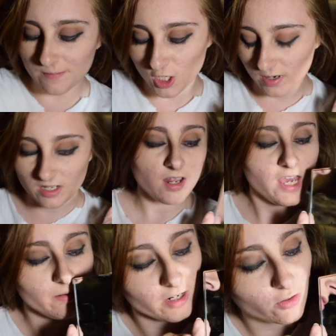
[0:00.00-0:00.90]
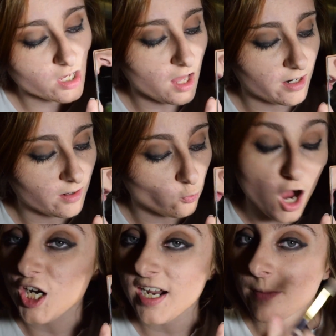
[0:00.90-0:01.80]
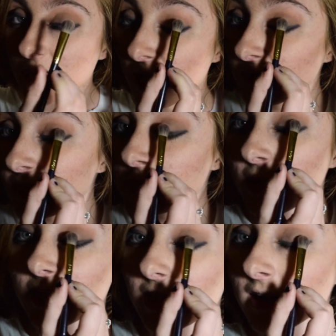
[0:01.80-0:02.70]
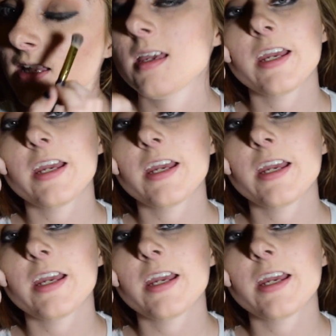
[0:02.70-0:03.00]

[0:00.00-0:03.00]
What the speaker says: going to go in and I'm going to use the color Rocker, and I'm going to cover this right here,